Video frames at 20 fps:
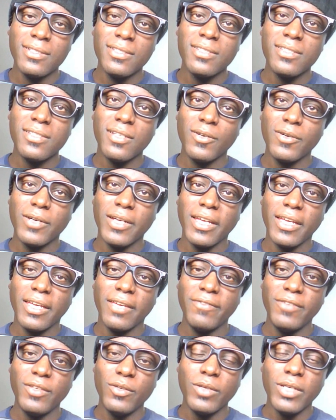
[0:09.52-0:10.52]
So
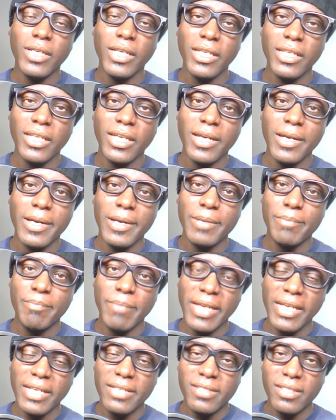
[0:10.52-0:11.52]
if you can
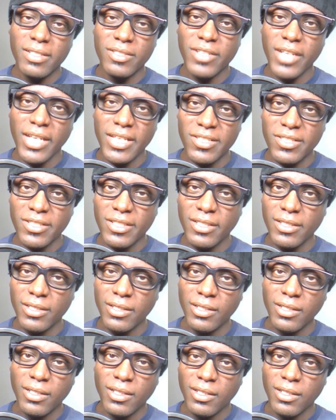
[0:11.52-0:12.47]
make a suggestion,